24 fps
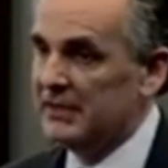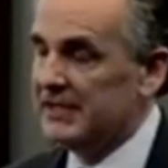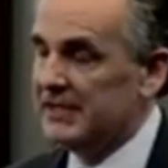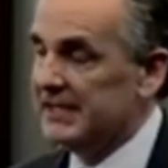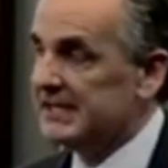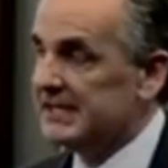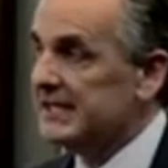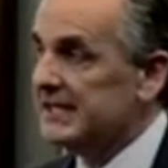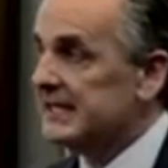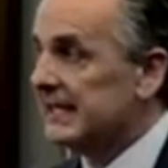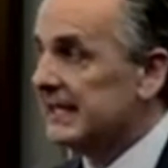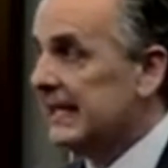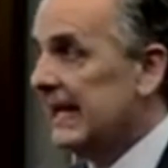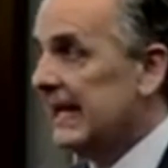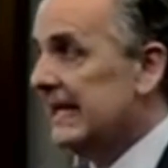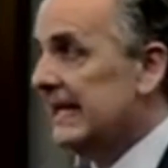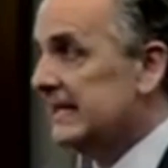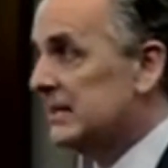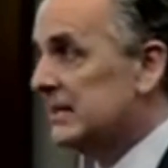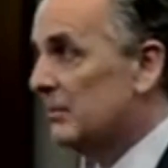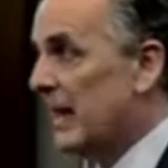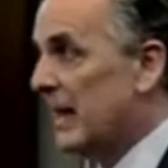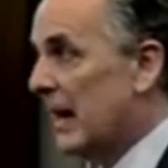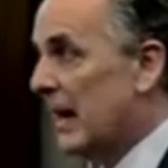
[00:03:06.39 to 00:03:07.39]
This is a
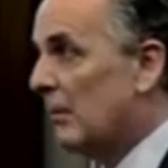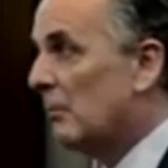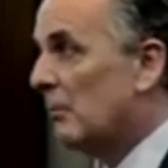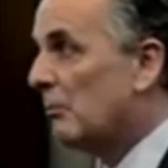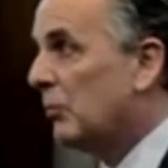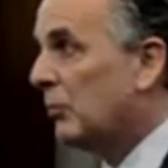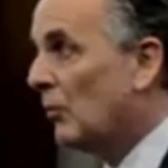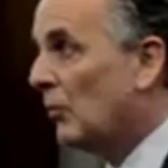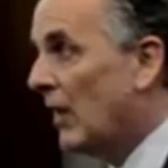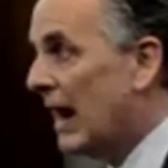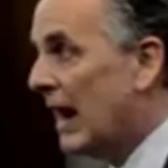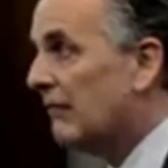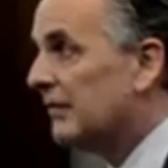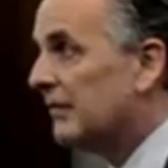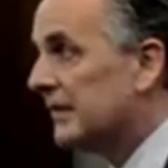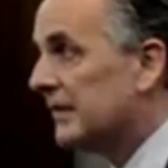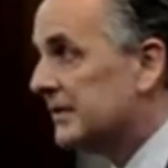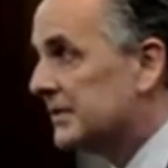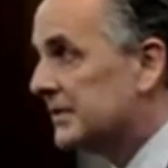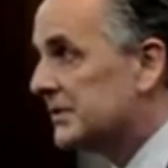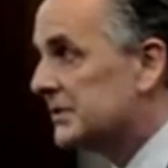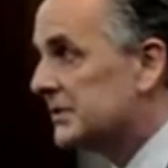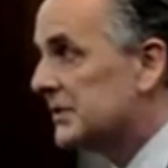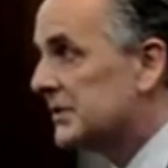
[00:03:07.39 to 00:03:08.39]
case about
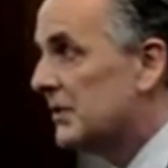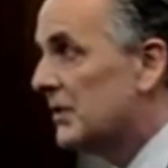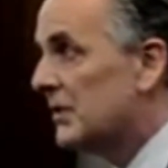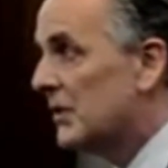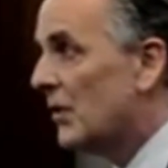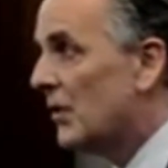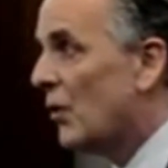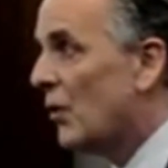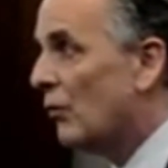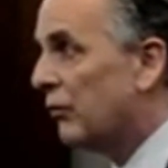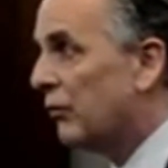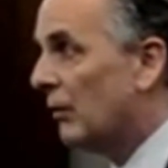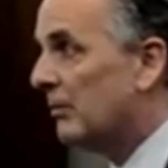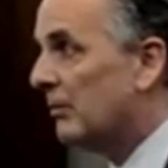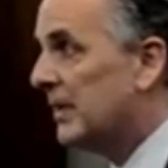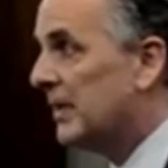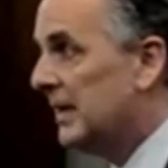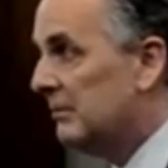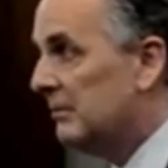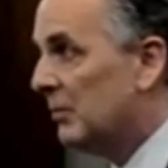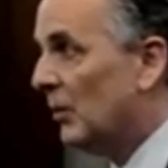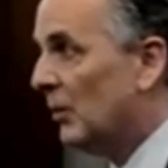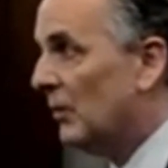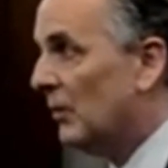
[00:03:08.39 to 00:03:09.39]
profits over
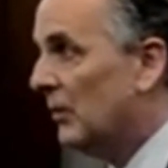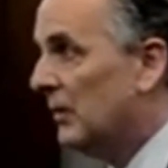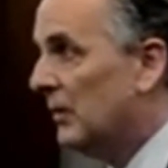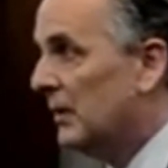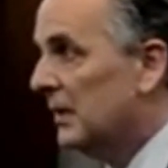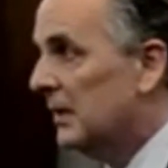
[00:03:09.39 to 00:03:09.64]
people.